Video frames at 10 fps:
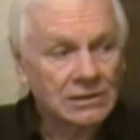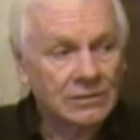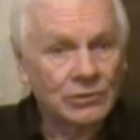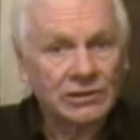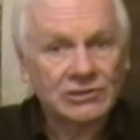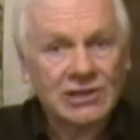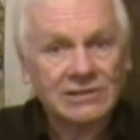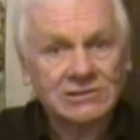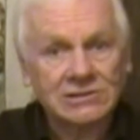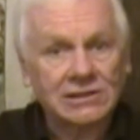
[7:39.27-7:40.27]
I mean, it's
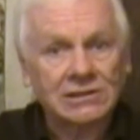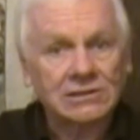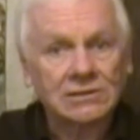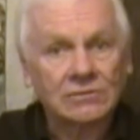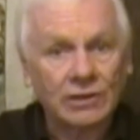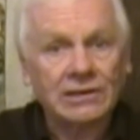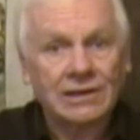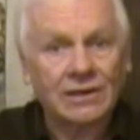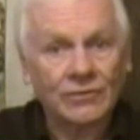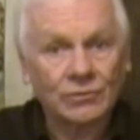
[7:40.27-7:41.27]
asinine. Right
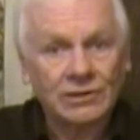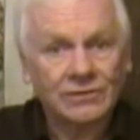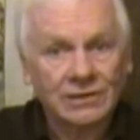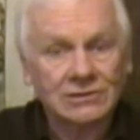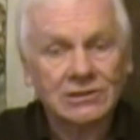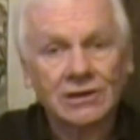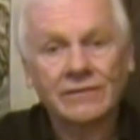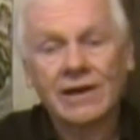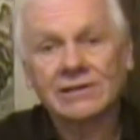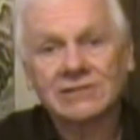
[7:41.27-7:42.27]
now, the way things
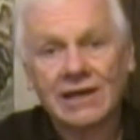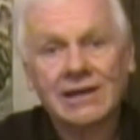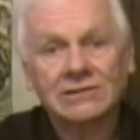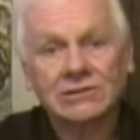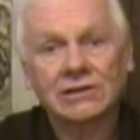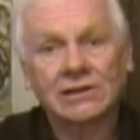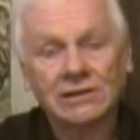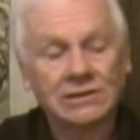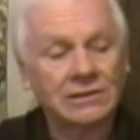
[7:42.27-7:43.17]
are, that's asinine.